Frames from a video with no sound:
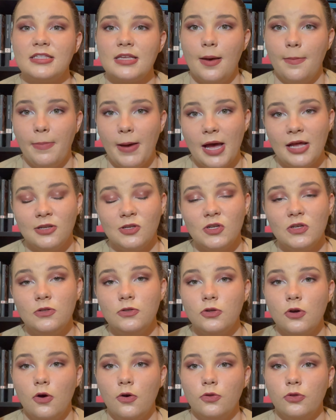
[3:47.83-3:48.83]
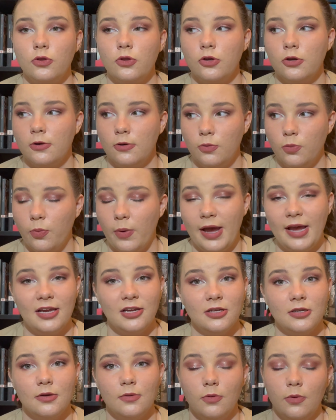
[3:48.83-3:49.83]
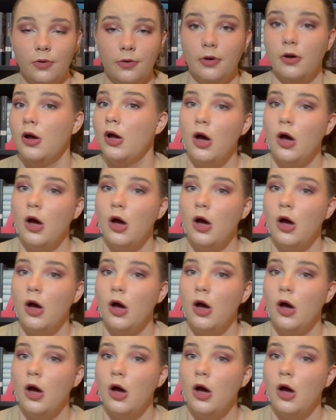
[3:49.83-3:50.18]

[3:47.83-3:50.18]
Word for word: abandoned on the way or